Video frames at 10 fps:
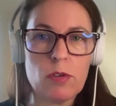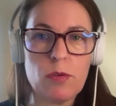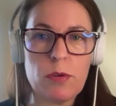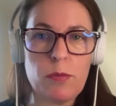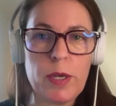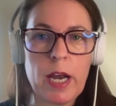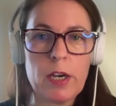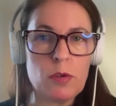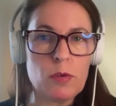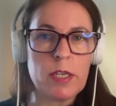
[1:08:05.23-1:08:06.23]
So if we are
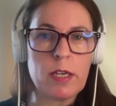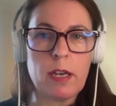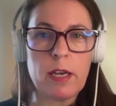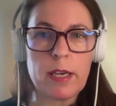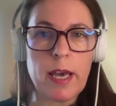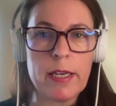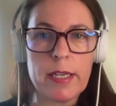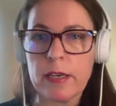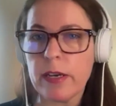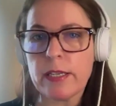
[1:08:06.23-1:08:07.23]
using like
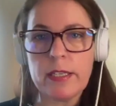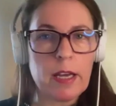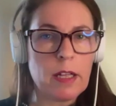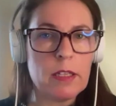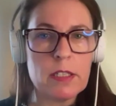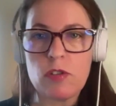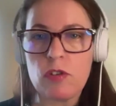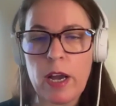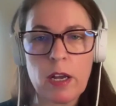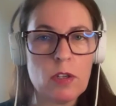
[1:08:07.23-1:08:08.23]
adding rectangles,
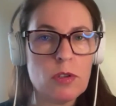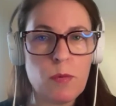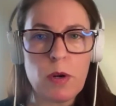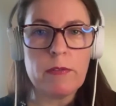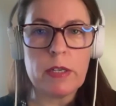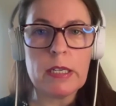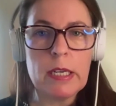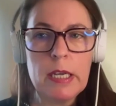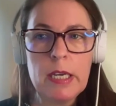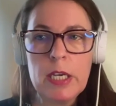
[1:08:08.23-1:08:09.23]
triangles, whatever.
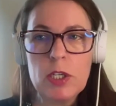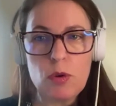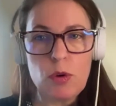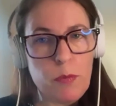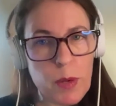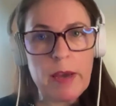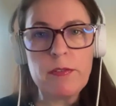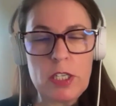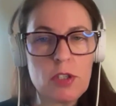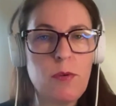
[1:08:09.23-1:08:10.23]
So if we have
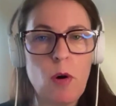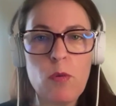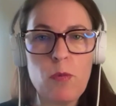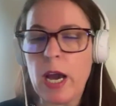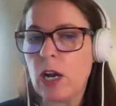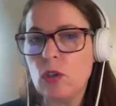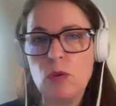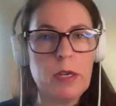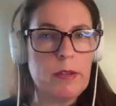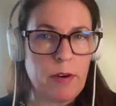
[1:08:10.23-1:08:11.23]
these 4, we are
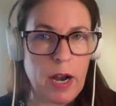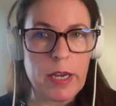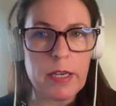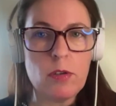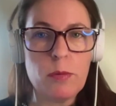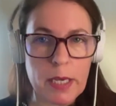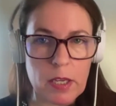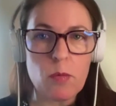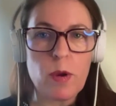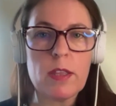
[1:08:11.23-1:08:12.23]
totally fine to
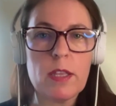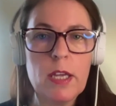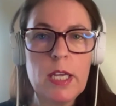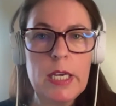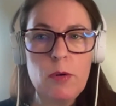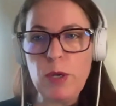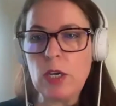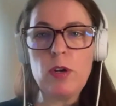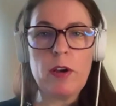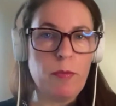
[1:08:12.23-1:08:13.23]
begin with. We
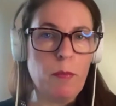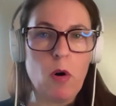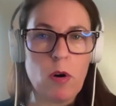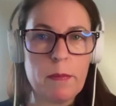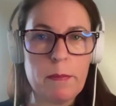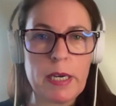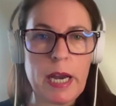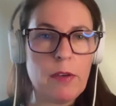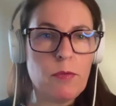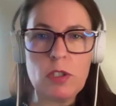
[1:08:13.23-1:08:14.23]
could have more, but
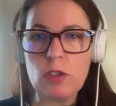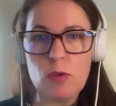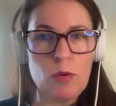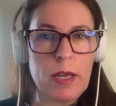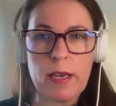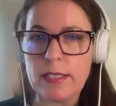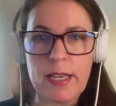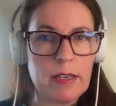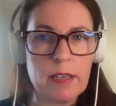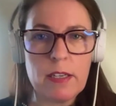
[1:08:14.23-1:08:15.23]
I wouldn't do like
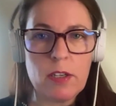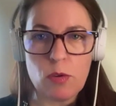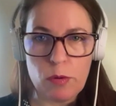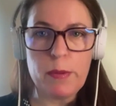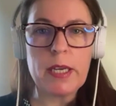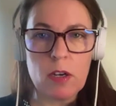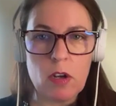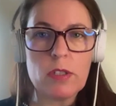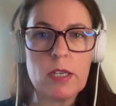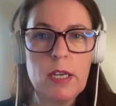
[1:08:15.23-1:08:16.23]
10. It could be a
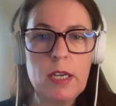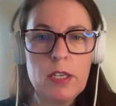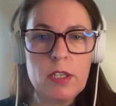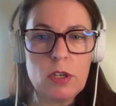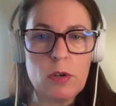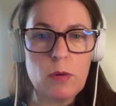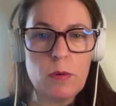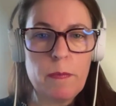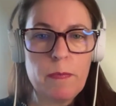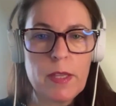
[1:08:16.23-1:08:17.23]
lot.
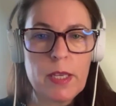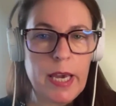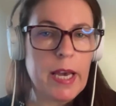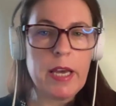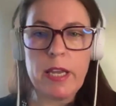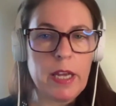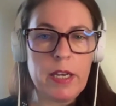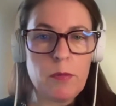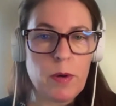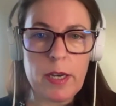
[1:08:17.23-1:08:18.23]
So yeah,
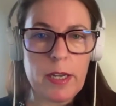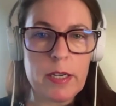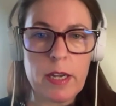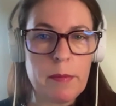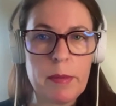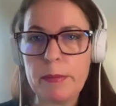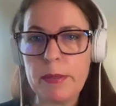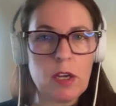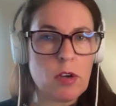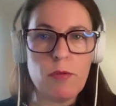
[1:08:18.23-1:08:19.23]
anywhere in there, maybe
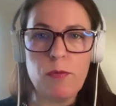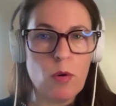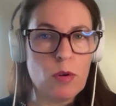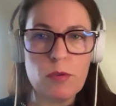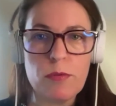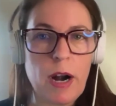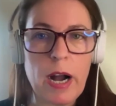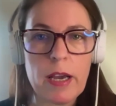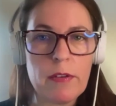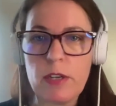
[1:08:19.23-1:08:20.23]
like 4 to
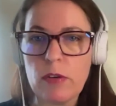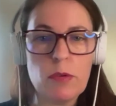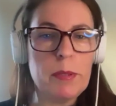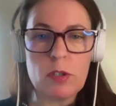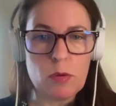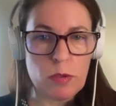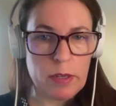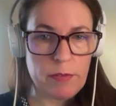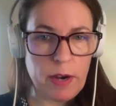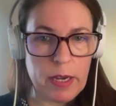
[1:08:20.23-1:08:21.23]
5, that would be
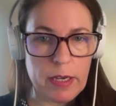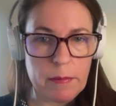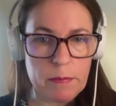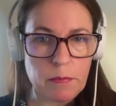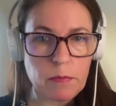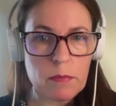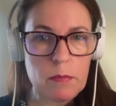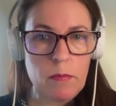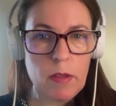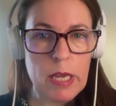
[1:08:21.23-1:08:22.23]
totally fine.
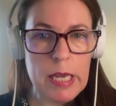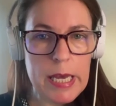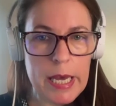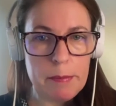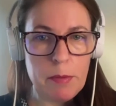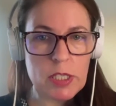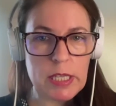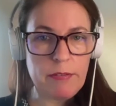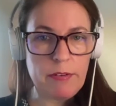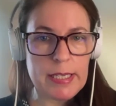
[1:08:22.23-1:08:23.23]
And
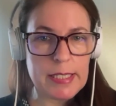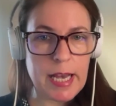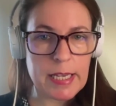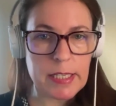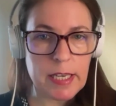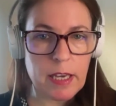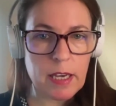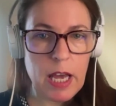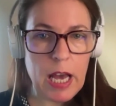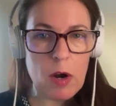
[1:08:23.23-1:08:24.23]
Mustafa is
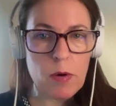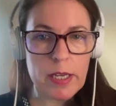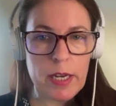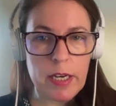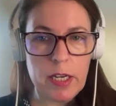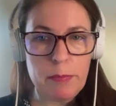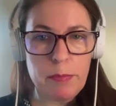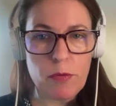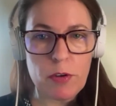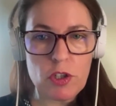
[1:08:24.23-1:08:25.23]
asking, how can I write
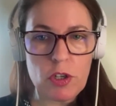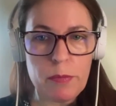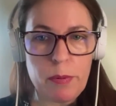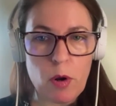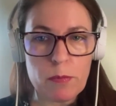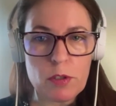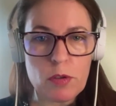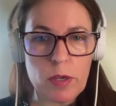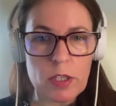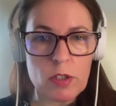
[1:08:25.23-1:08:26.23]
professional prompts
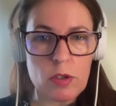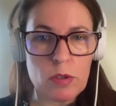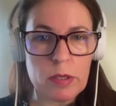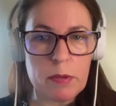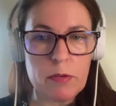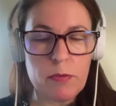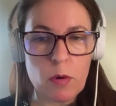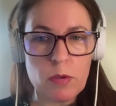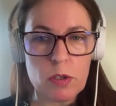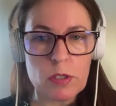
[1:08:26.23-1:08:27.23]
to get suitable
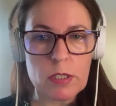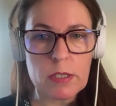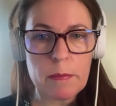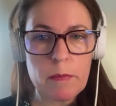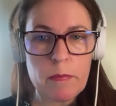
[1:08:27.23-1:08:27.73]
photos?